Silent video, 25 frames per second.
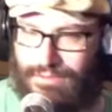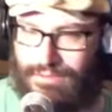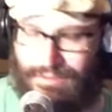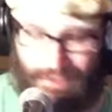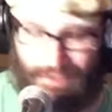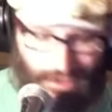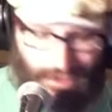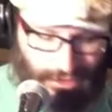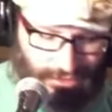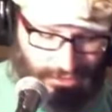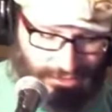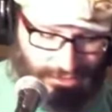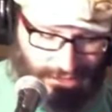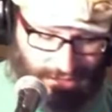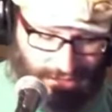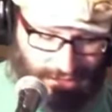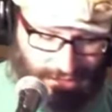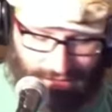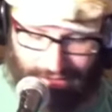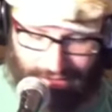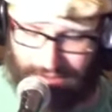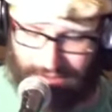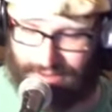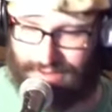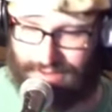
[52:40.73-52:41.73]
all
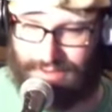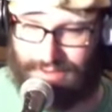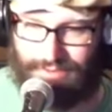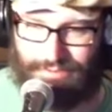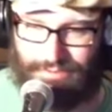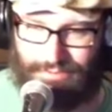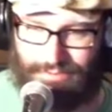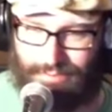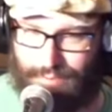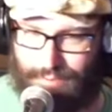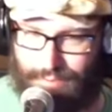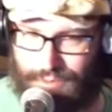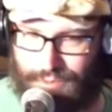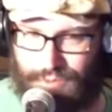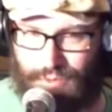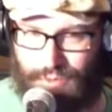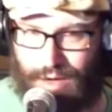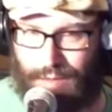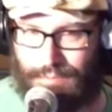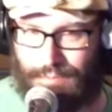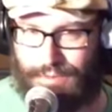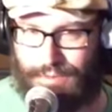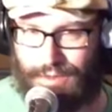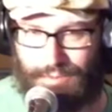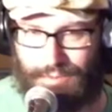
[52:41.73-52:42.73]
kinds of
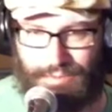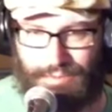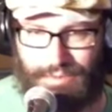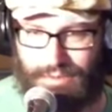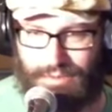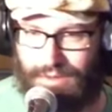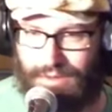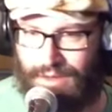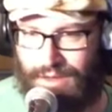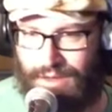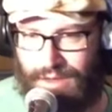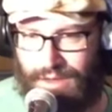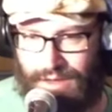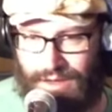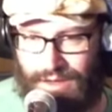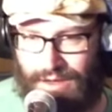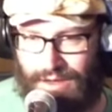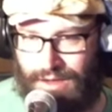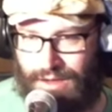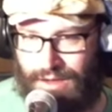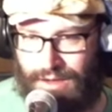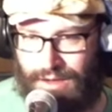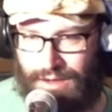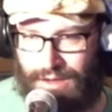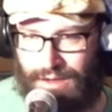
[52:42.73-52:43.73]
striped up
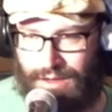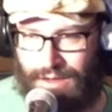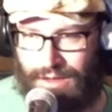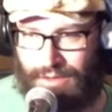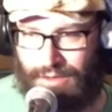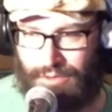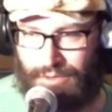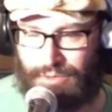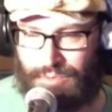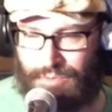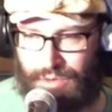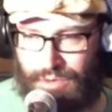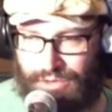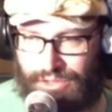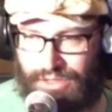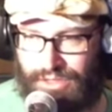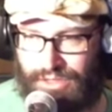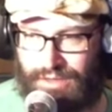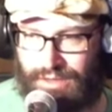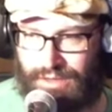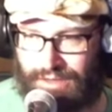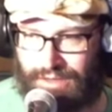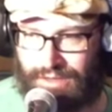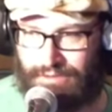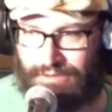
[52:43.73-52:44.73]
it was
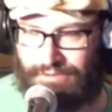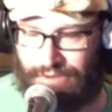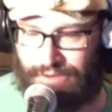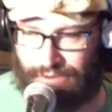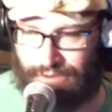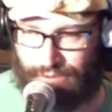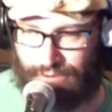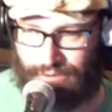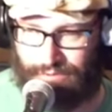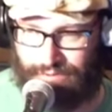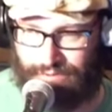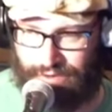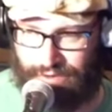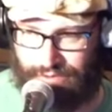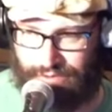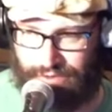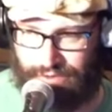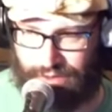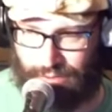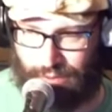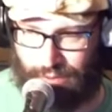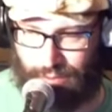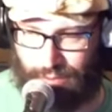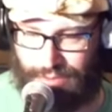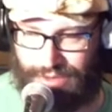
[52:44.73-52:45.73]
mostly like the
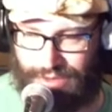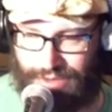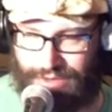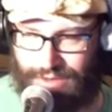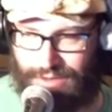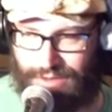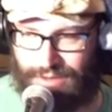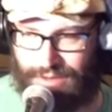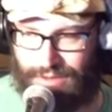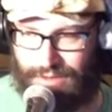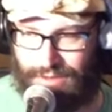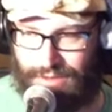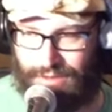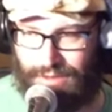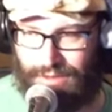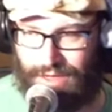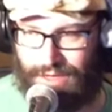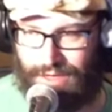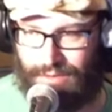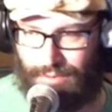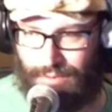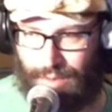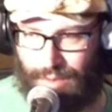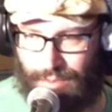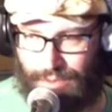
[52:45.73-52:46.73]
5150 replica
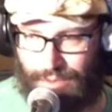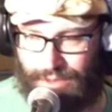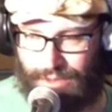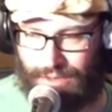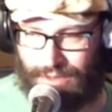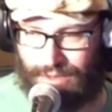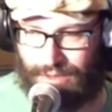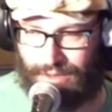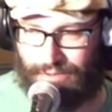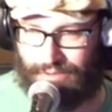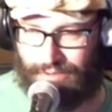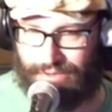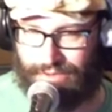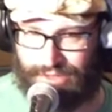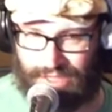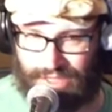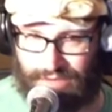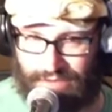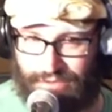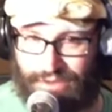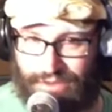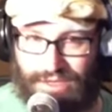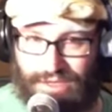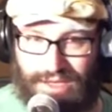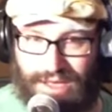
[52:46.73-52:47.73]
and the replica of the
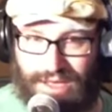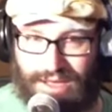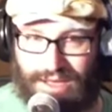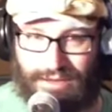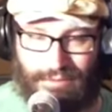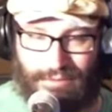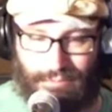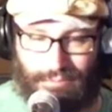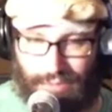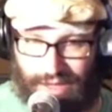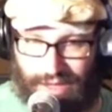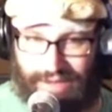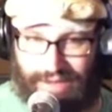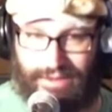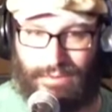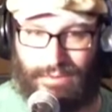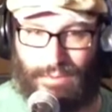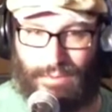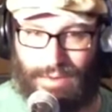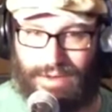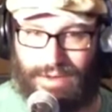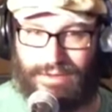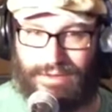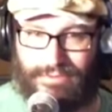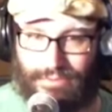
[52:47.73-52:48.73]
78 black and
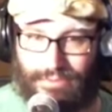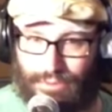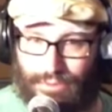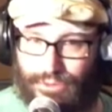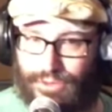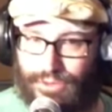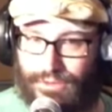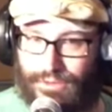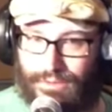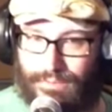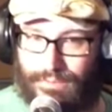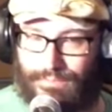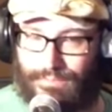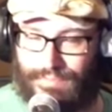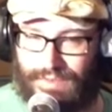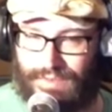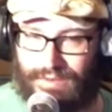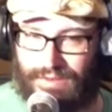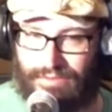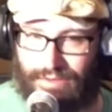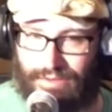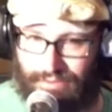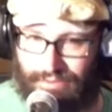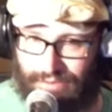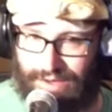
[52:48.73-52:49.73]
white version mm-hmm.
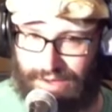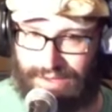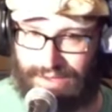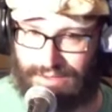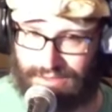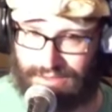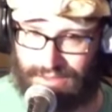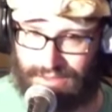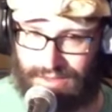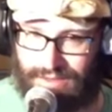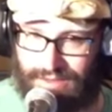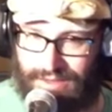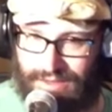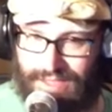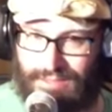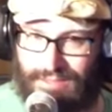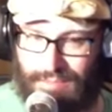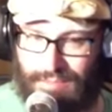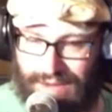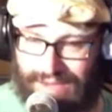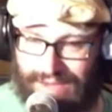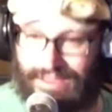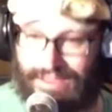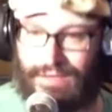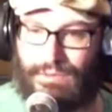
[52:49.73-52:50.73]
of the Frankenstein. That's
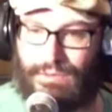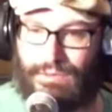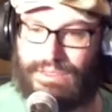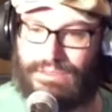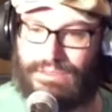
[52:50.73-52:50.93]
mainly what you